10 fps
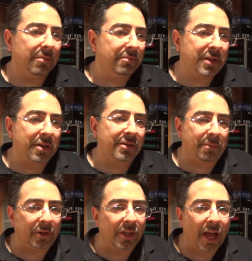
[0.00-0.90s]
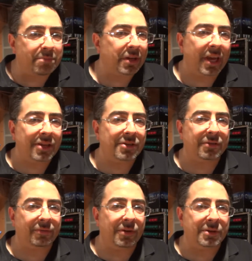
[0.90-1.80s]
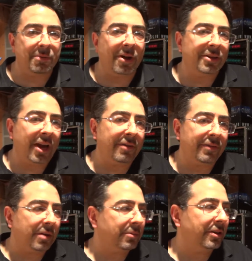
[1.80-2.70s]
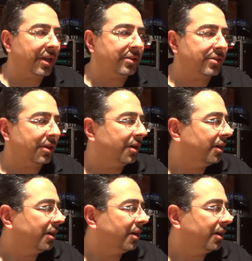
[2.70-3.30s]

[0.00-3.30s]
typical applications for a small diaphragm condenser.